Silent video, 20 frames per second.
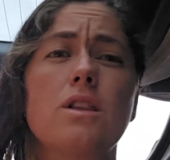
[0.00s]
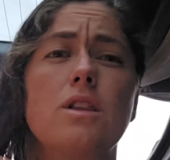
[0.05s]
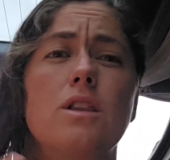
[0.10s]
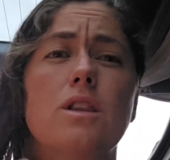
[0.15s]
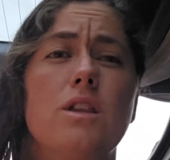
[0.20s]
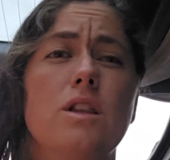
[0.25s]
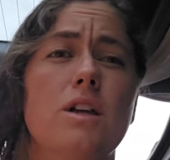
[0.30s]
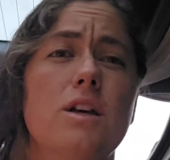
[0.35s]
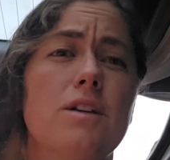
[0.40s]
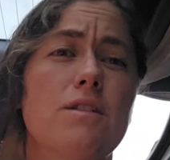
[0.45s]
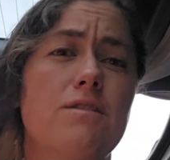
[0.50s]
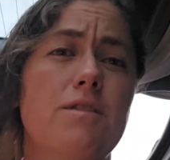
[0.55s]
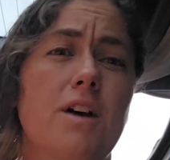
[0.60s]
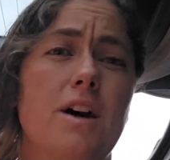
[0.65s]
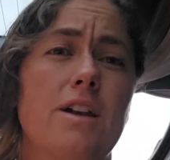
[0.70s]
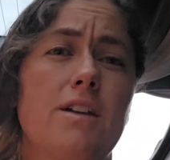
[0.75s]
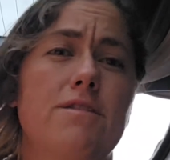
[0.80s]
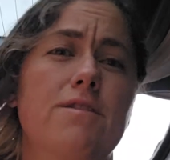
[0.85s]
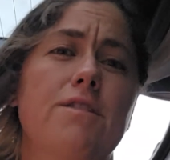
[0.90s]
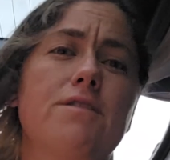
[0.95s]
live
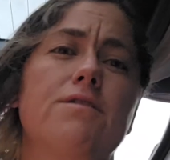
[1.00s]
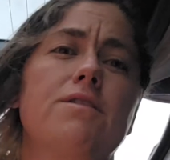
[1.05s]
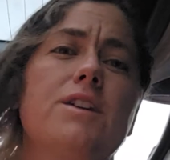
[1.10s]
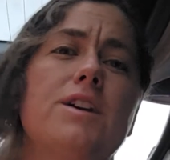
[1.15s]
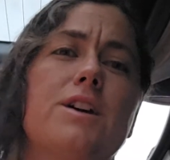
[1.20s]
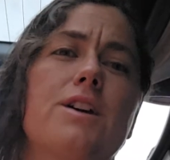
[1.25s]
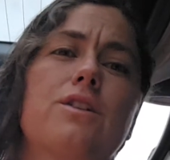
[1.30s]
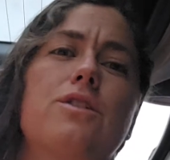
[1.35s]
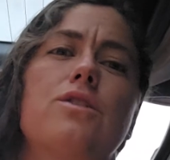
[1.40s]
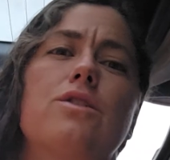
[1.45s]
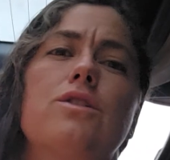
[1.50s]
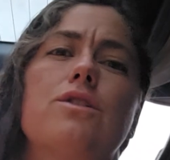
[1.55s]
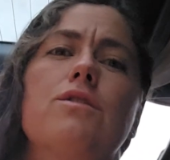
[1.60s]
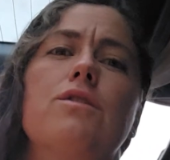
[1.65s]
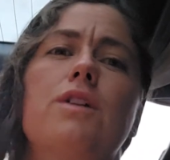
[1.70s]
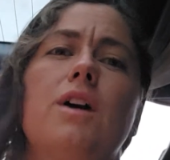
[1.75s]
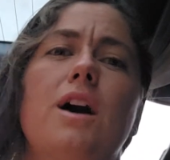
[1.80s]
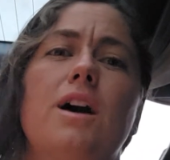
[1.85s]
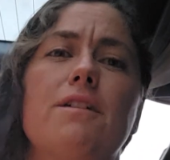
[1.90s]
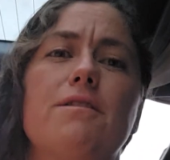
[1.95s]
out of a
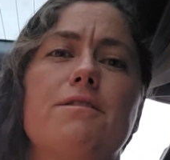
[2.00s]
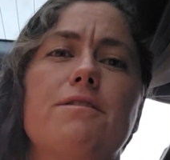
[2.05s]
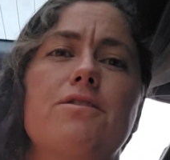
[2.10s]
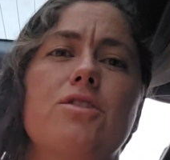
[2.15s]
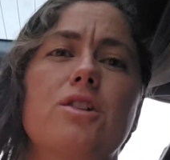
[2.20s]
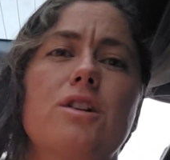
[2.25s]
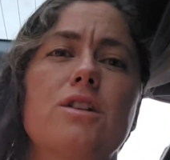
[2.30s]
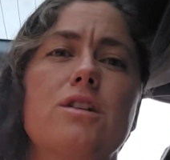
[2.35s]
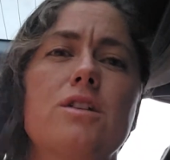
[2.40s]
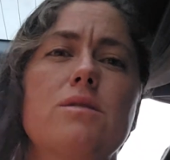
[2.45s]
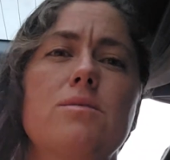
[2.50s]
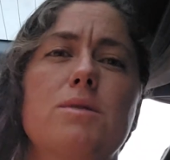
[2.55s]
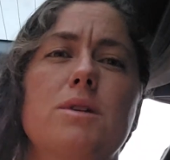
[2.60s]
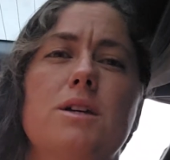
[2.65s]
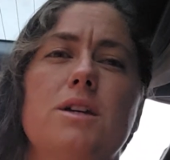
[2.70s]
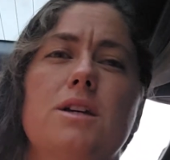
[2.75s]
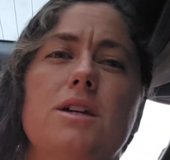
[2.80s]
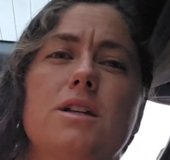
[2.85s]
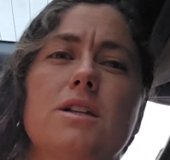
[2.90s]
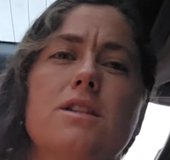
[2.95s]
vehicle at first
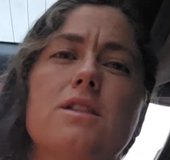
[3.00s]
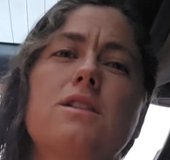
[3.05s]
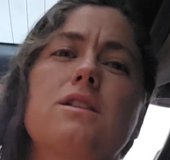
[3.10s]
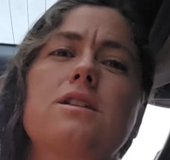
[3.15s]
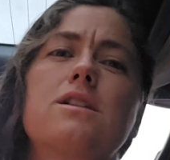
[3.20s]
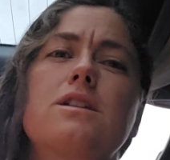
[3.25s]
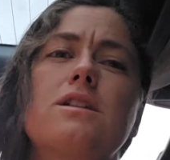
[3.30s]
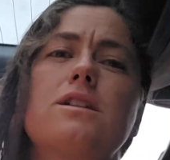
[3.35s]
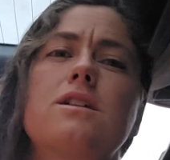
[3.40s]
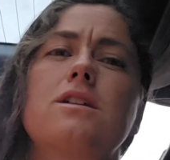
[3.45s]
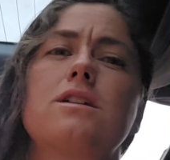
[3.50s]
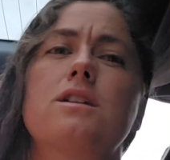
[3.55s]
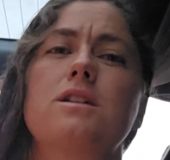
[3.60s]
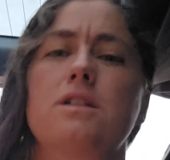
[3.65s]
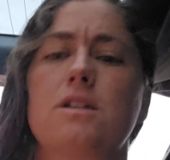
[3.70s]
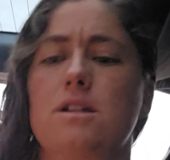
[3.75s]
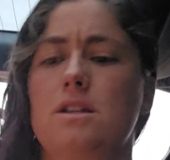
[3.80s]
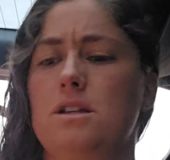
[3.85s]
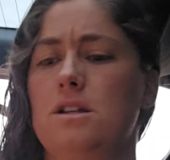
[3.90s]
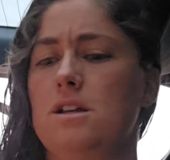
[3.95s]
because
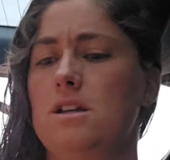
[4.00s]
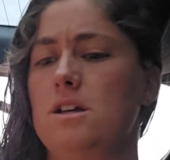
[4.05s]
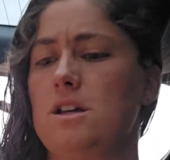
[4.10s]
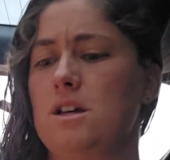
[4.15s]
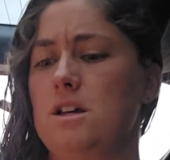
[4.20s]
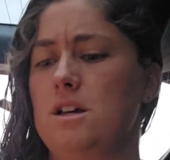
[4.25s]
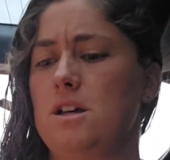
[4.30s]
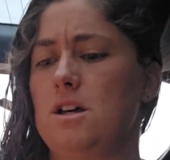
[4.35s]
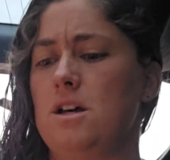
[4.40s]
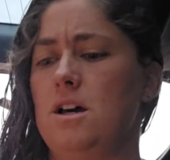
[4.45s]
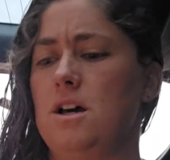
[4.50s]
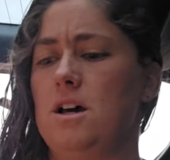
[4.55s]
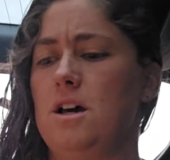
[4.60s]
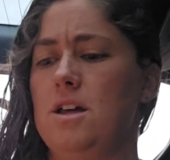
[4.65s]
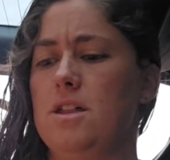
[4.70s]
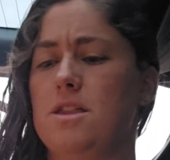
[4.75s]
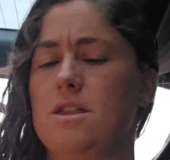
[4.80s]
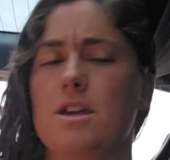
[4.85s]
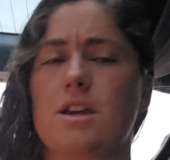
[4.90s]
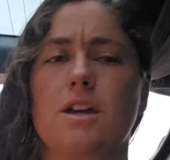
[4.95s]

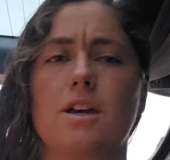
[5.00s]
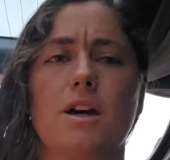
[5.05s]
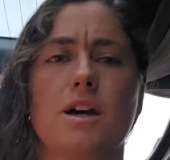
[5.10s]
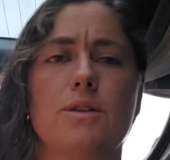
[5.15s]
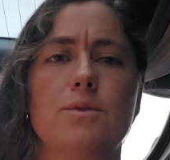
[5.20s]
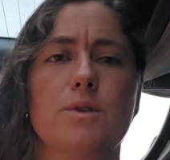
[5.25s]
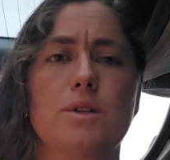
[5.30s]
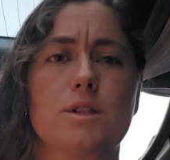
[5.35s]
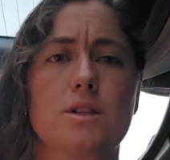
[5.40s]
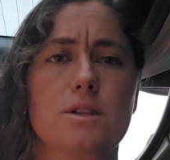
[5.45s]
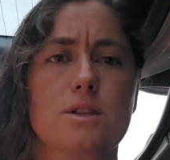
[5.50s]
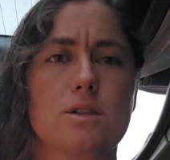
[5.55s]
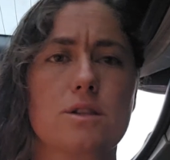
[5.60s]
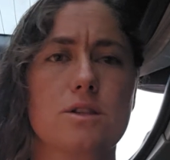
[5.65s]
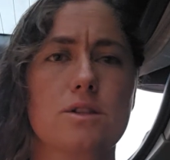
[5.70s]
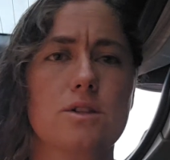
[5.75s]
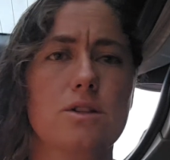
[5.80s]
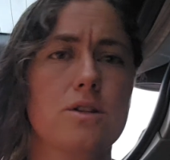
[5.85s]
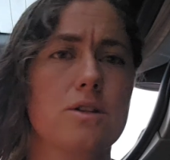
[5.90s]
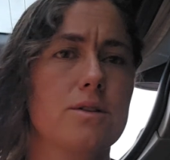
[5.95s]
I think I
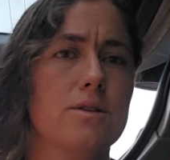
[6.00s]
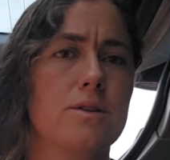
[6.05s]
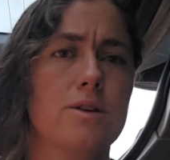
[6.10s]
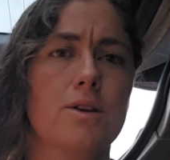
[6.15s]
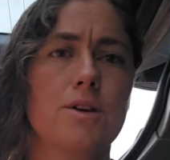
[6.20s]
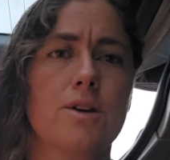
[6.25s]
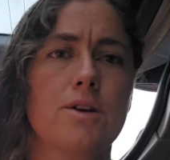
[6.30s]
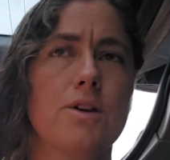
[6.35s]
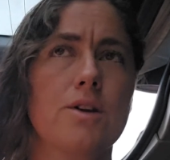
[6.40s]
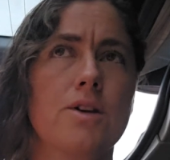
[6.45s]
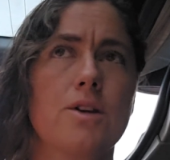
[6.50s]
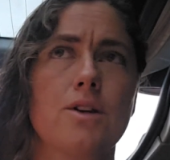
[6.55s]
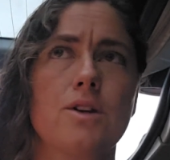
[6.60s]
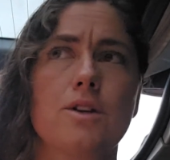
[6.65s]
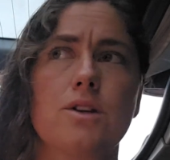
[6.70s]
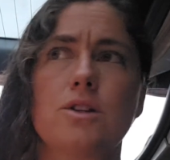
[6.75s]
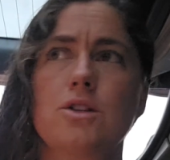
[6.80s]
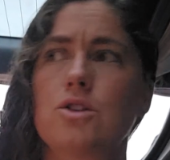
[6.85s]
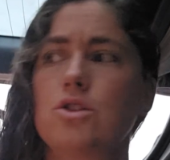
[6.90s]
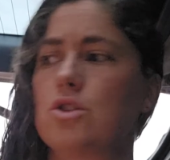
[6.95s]
was
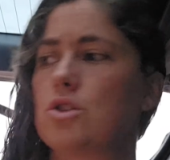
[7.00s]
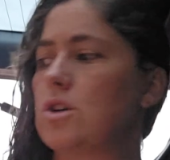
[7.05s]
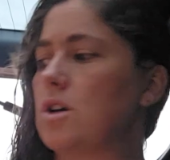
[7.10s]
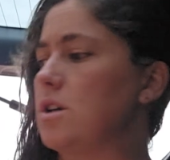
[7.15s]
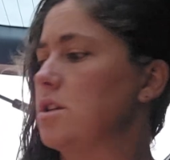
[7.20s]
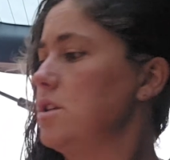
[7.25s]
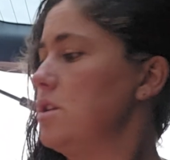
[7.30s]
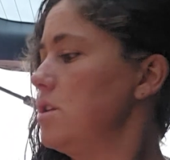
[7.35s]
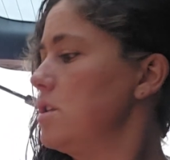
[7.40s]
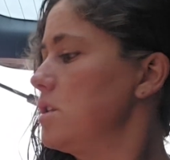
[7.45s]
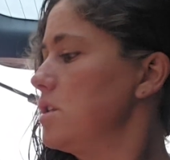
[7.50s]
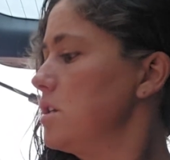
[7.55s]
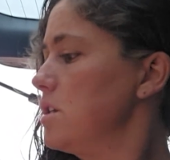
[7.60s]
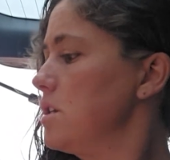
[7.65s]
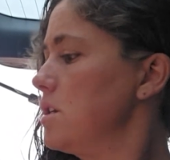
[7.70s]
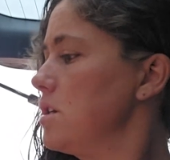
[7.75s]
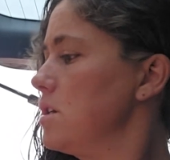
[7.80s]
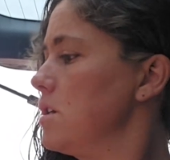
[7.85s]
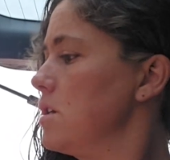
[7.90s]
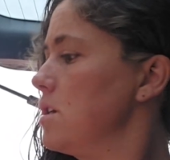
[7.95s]

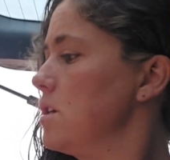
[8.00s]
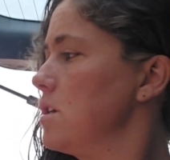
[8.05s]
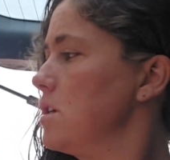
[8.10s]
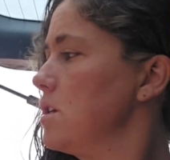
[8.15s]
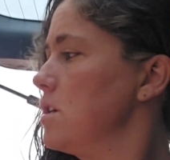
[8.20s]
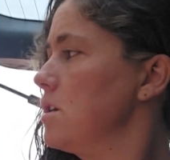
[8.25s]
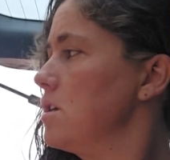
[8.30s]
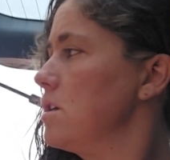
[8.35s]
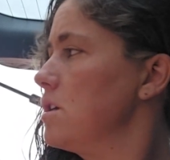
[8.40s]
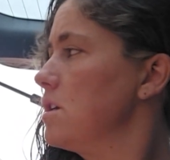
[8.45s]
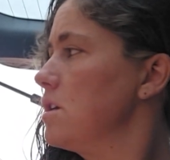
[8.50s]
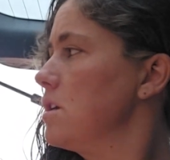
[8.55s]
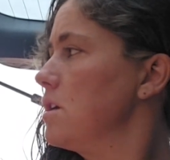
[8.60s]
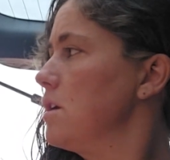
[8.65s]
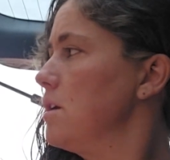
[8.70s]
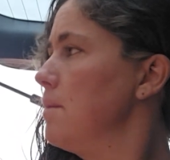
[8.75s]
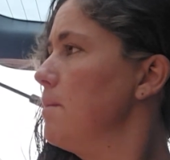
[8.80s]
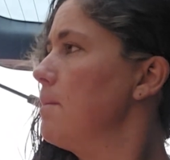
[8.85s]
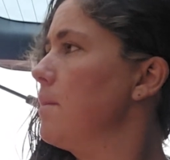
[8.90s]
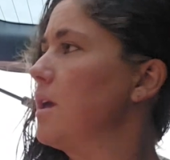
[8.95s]
just
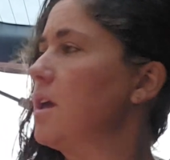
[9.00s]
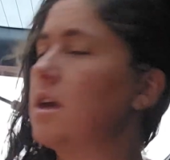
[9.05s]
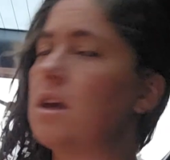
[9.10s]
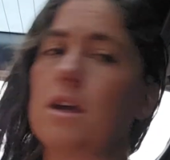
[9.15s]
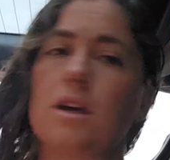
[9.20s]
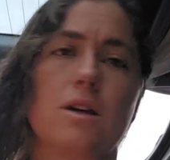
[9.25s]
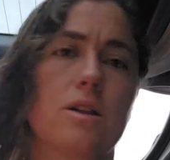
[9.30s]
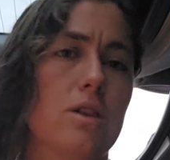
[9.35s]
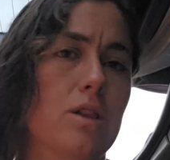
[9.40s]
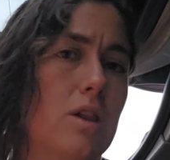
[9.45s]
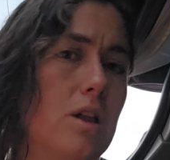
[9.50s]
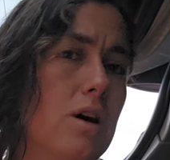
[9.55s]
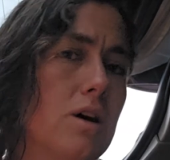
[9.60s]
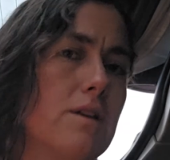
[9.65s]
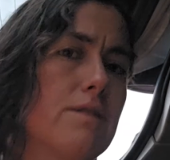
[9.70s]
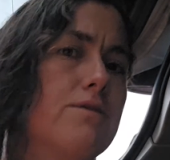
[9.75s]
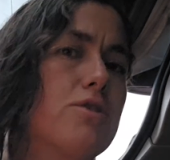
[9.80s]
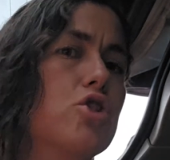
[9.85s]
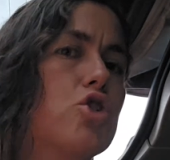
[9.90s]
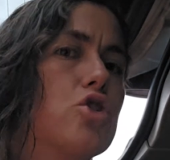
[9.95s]
making a
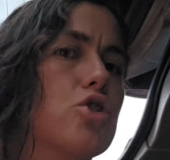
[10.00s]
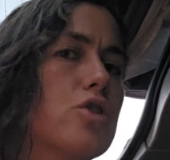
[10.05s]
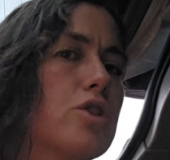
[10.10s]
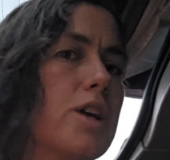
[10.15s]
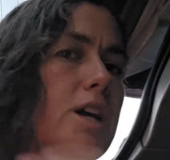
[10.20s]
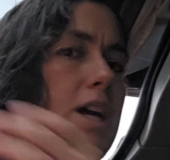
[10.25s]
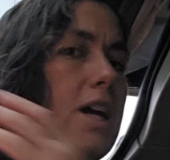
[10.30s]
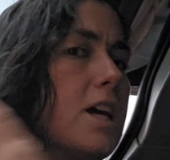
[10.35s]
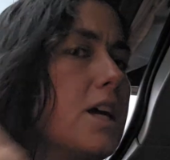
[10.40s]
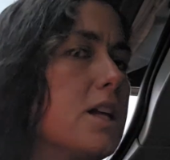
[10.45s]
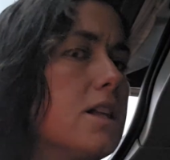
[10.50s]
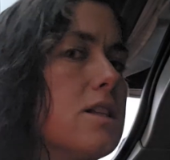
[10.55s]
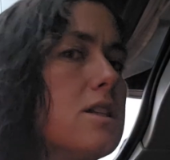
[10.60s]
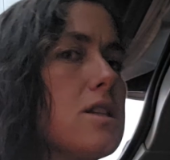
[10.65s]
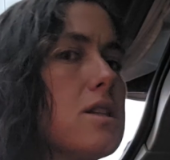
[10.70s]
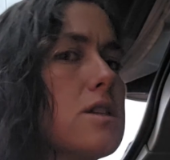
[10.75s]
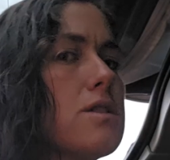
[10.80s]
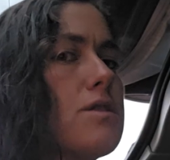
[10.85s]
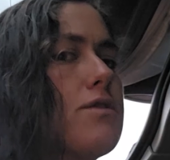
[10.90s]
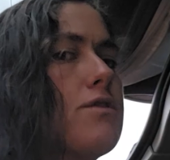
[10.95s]
lot of
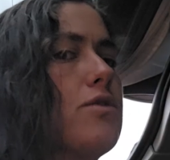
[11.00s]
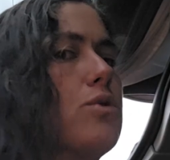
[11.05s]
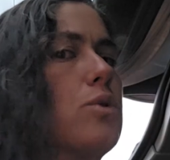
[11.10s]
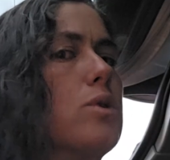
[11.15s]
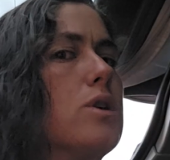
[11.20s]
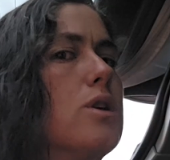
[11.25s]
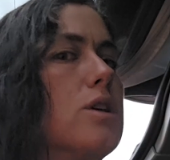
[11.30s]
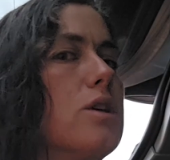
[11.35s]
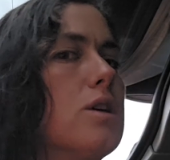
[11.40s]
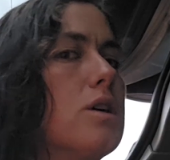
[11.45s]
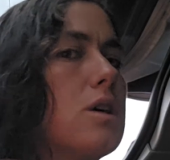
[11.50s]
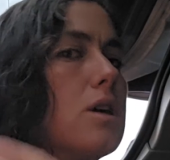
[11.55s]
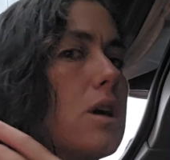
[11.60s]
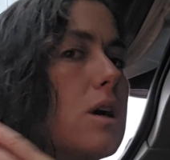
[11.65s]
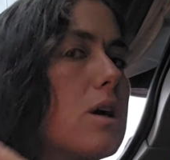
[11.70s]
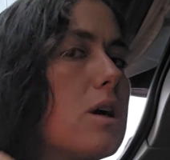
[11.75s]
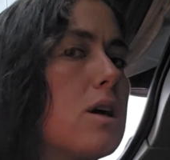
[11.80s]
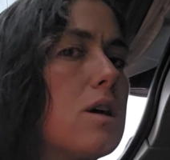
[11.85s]
trades for